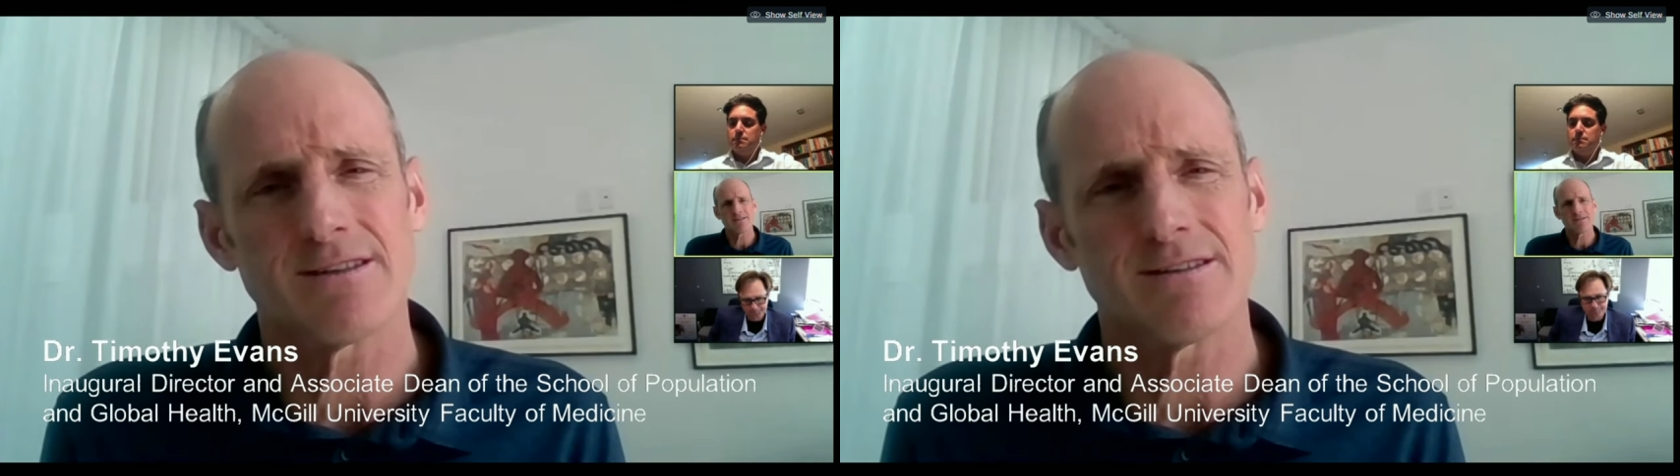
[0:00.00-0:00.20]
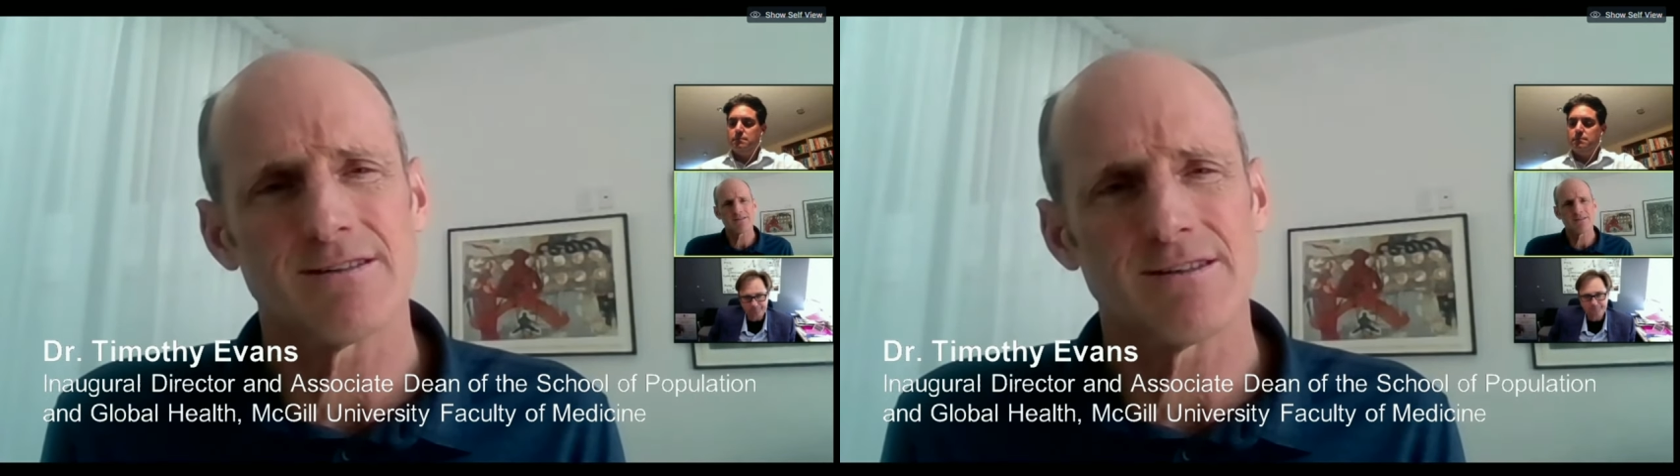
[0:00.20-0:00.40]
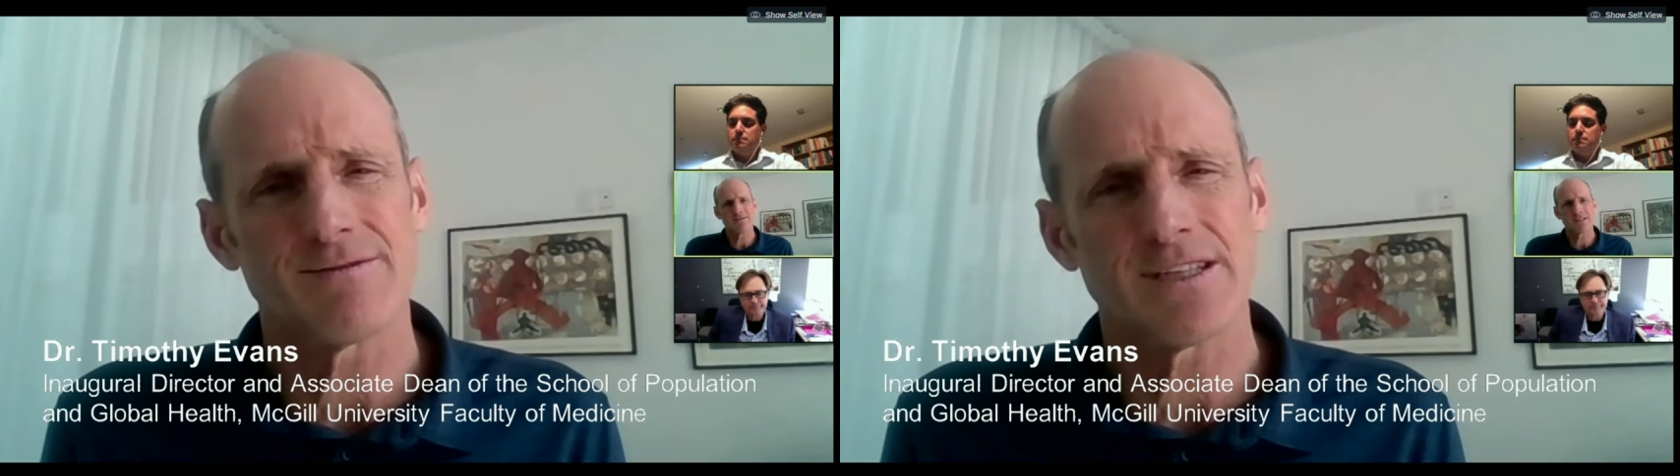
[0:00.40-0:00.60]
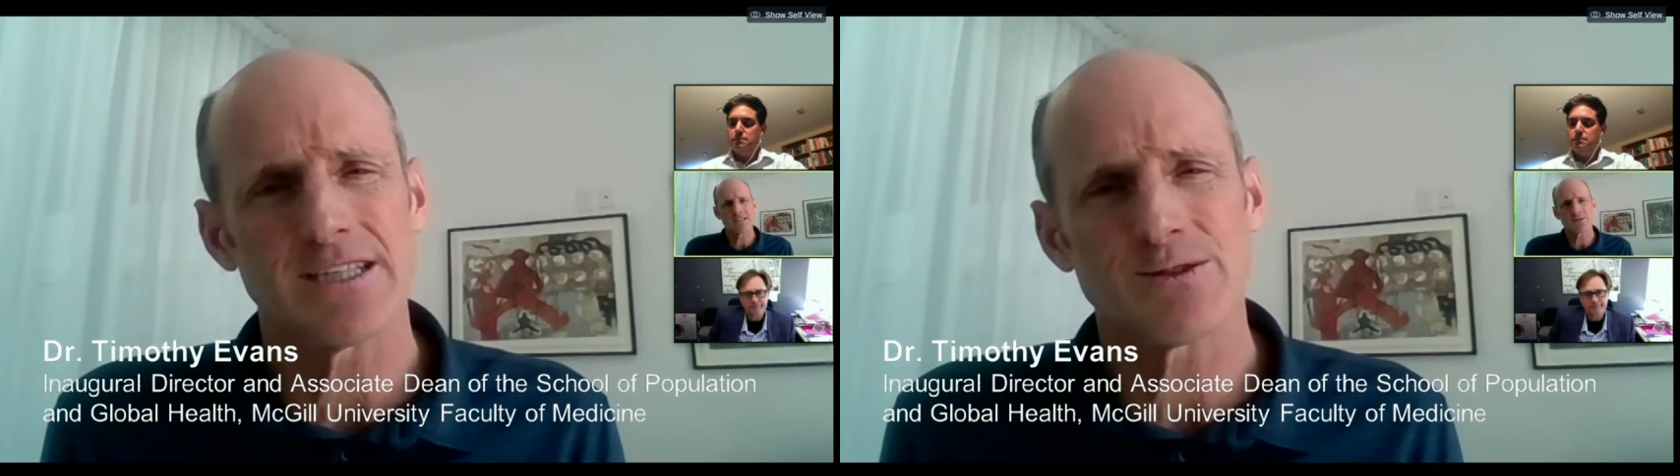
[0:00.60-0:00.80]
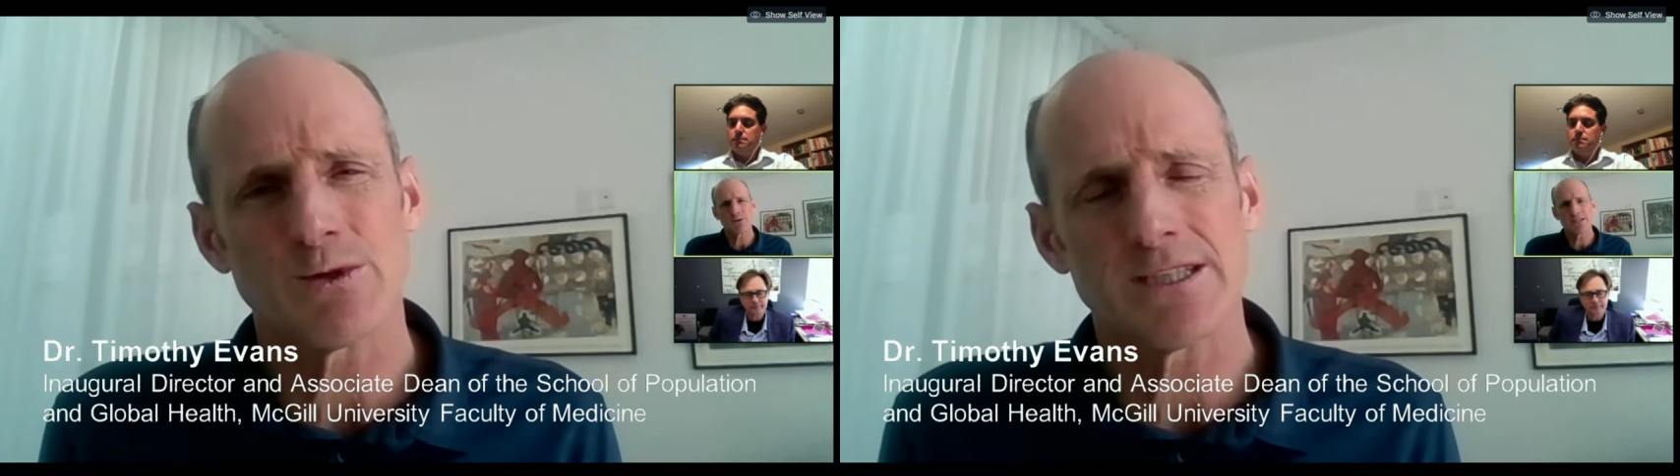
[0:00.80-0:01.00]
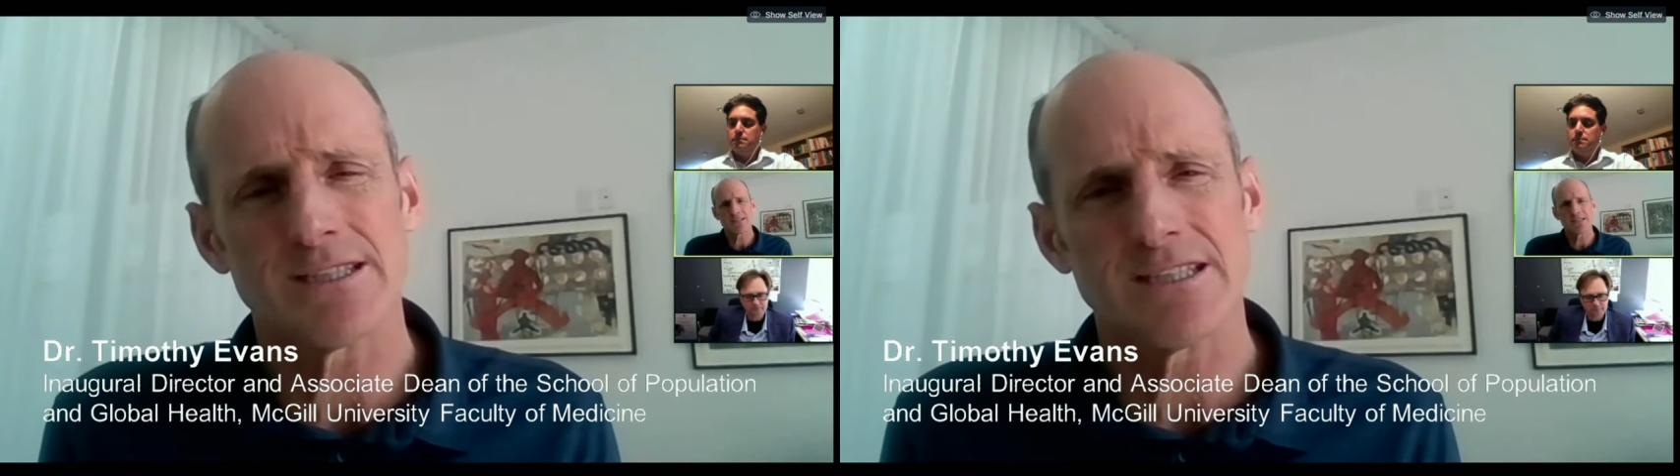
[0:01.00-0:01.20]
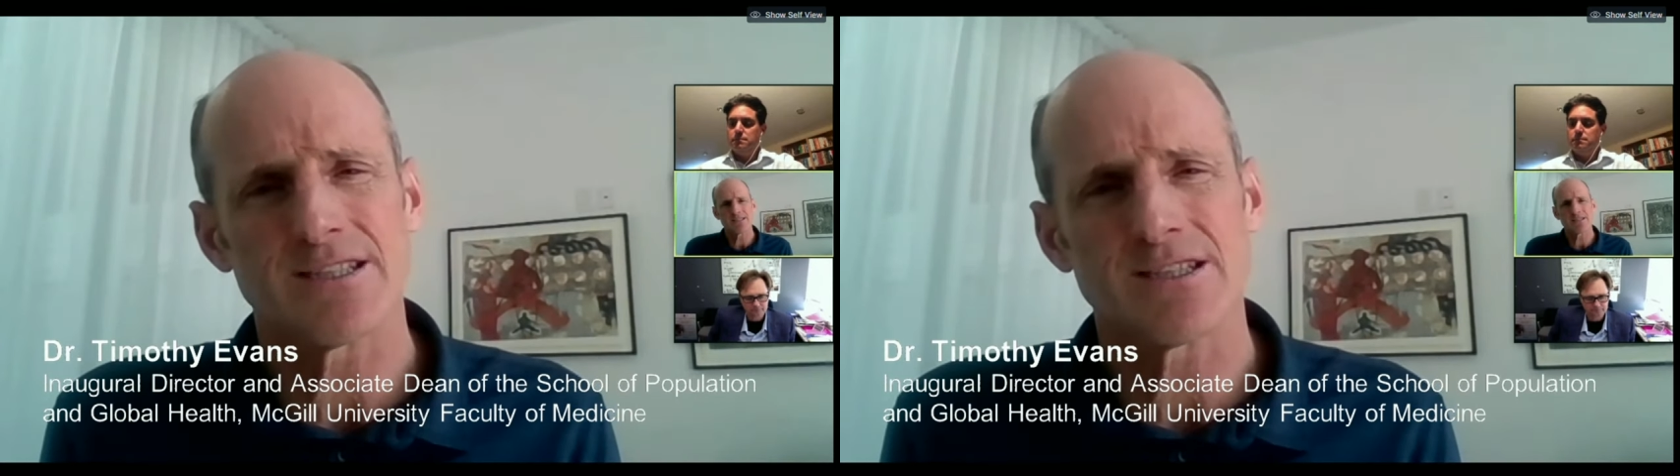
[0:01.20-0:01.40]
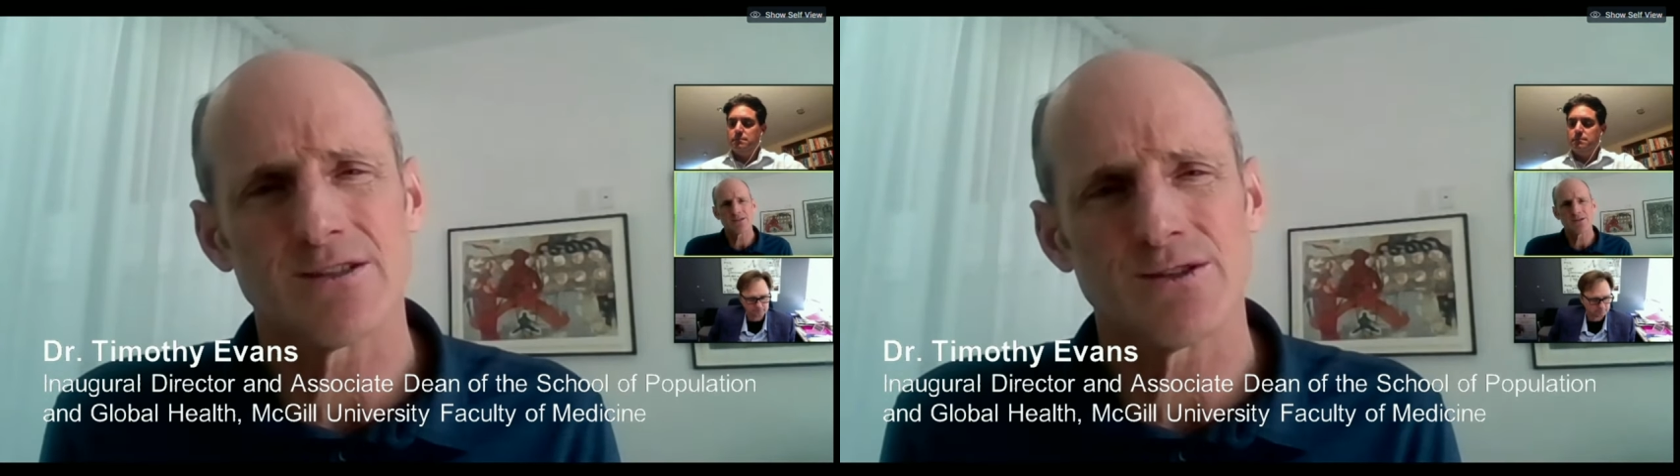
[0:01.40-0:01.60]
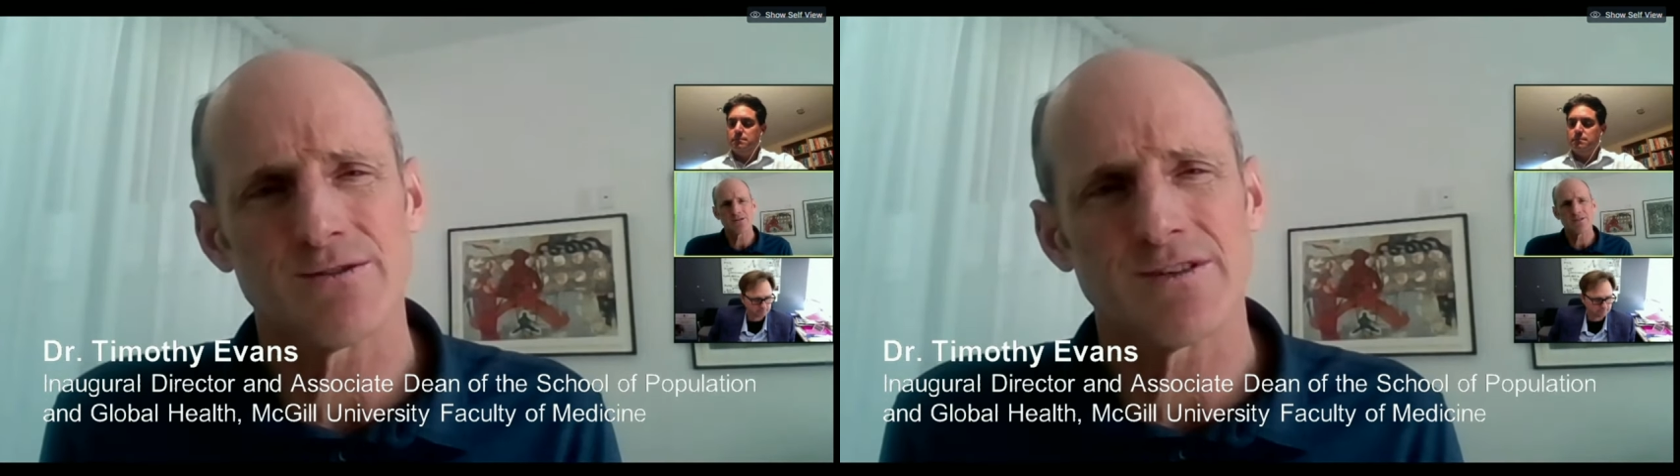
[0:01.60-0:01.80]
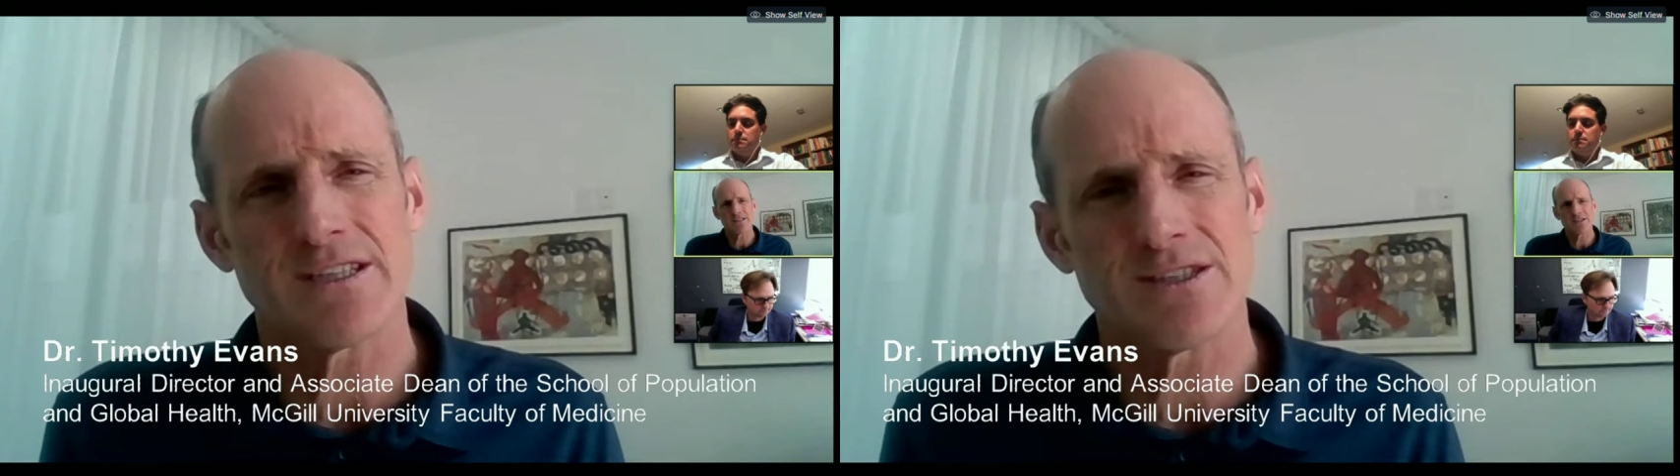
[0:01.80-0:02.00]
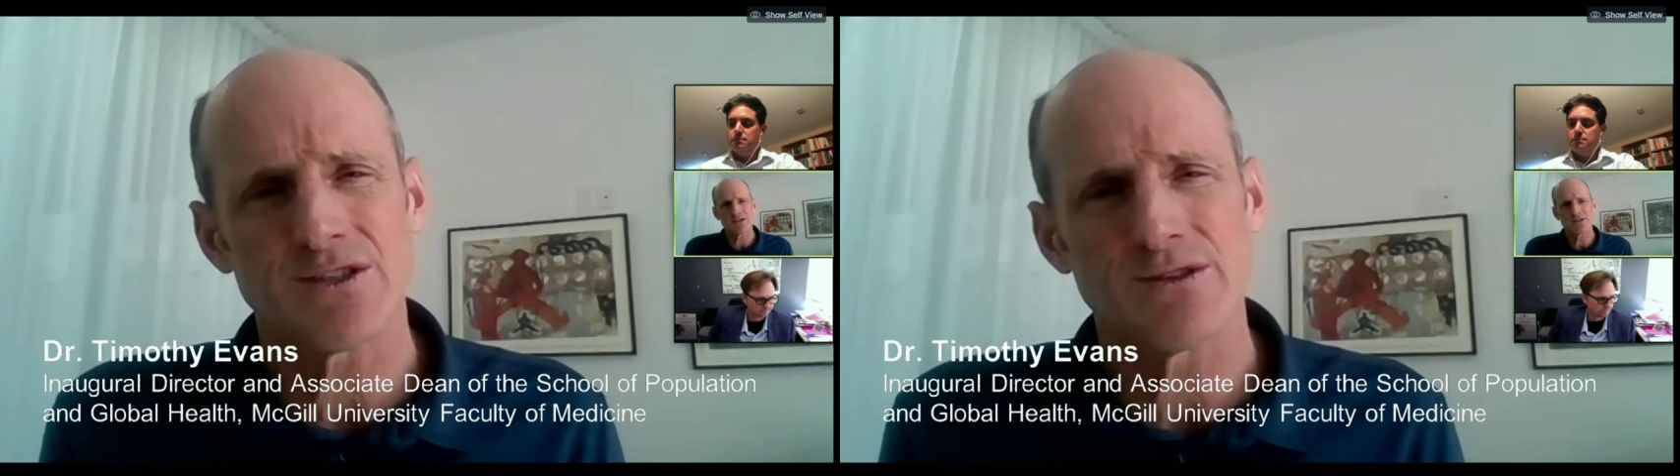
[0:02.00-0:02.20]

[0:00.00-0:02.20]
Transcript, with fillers: the, the, phase one needs to go to phase